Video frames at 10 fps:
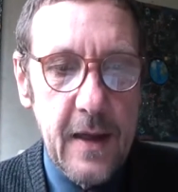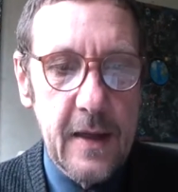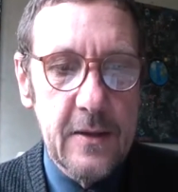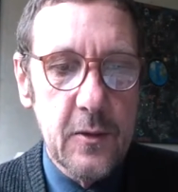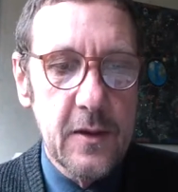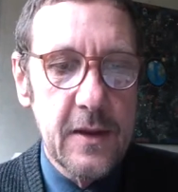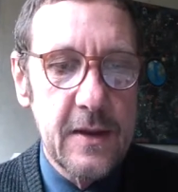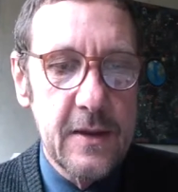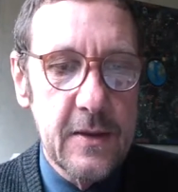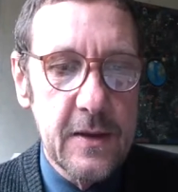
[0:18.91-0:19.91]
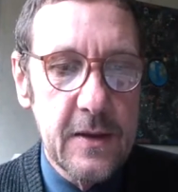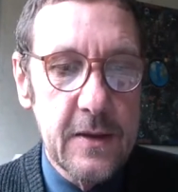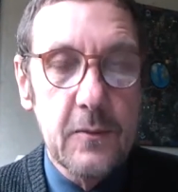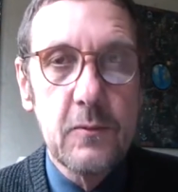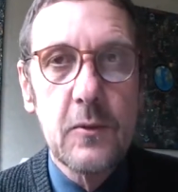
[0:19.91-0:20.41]
And so it is
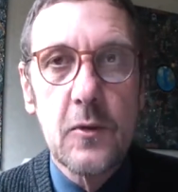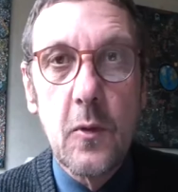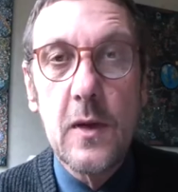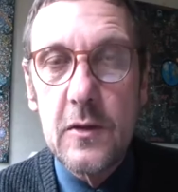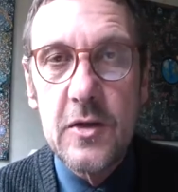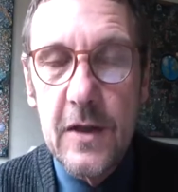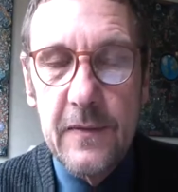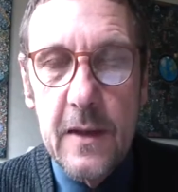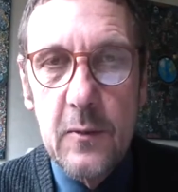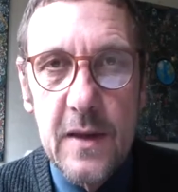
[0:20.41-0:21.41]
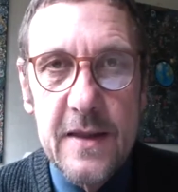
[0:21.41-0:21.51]
the greatest shift that we're